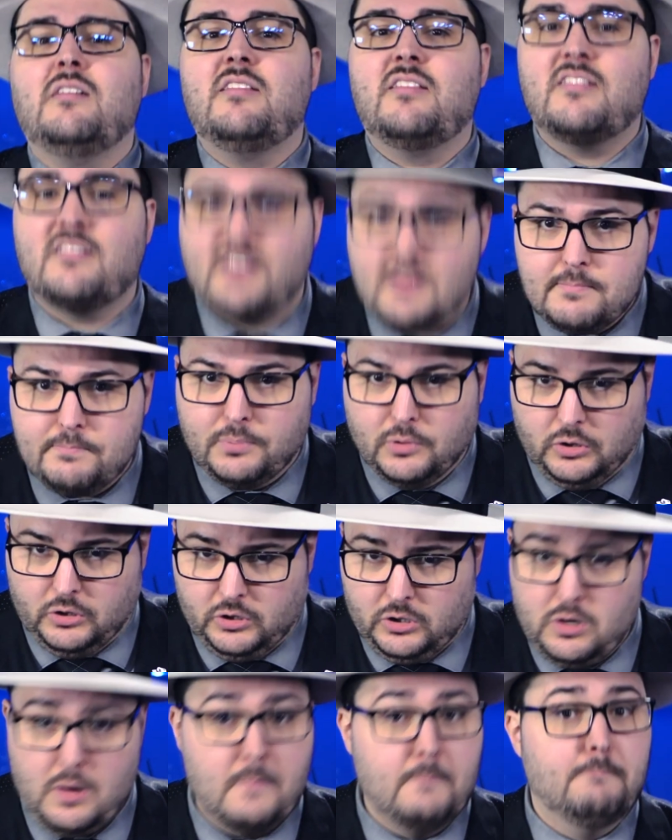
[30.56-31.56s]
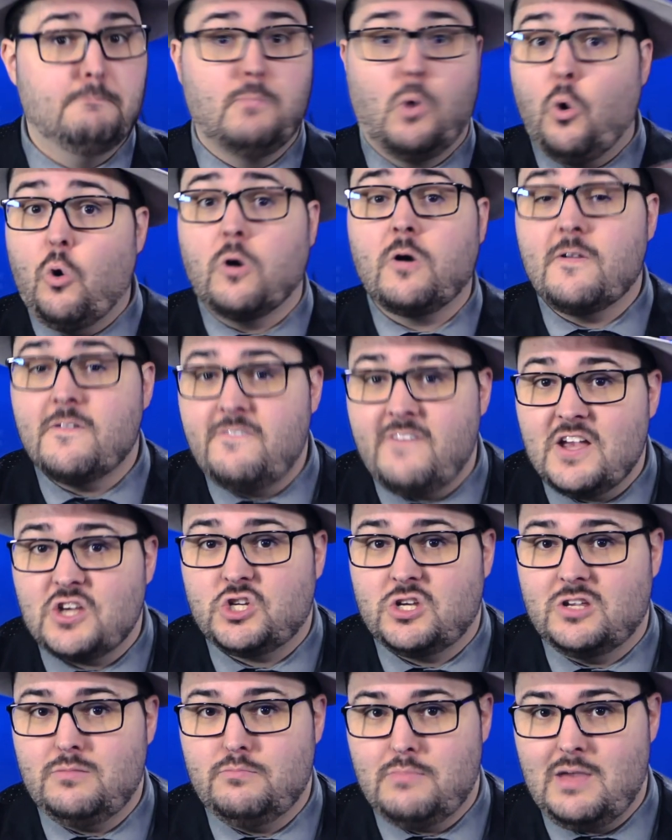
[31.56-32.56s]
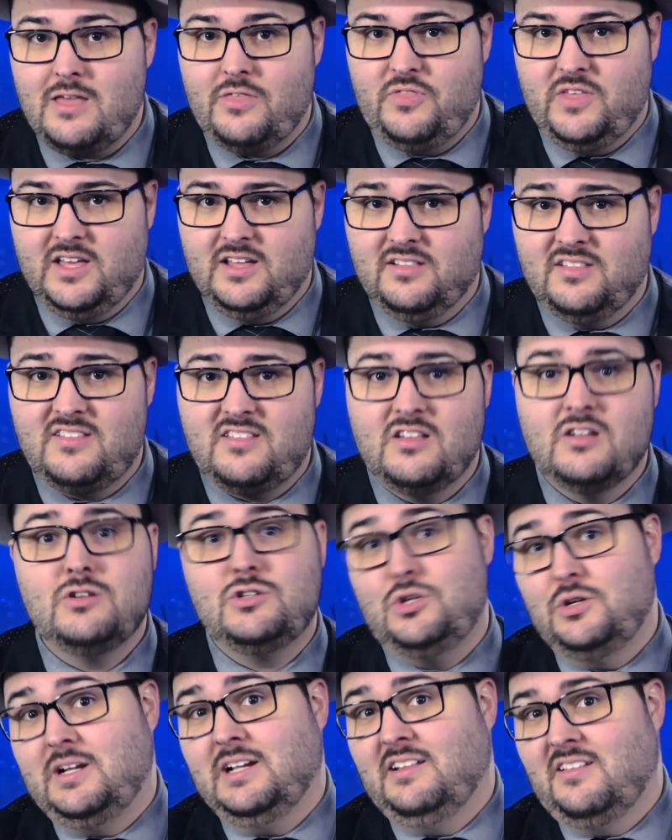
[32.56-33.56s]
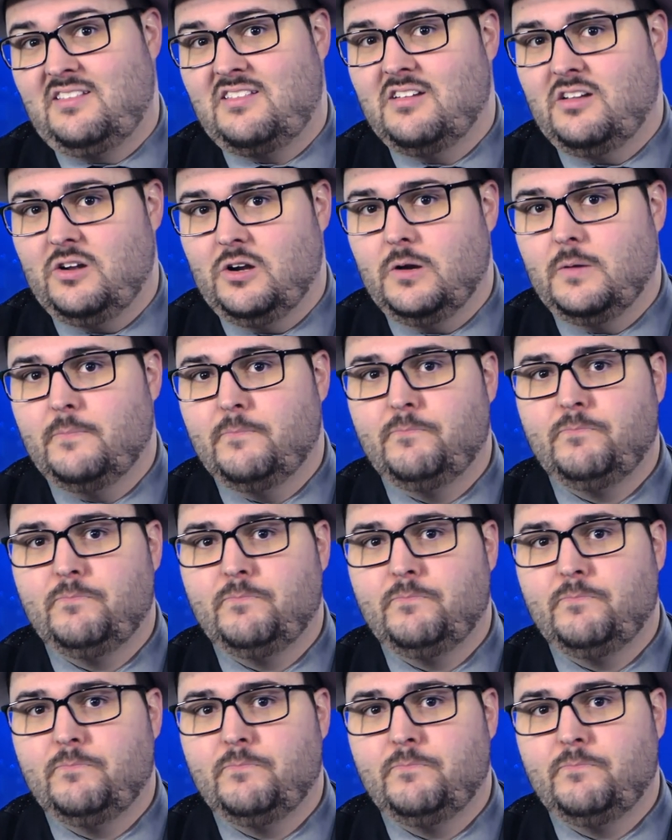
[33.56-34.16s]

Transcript: simpler, more efficient methods to consider,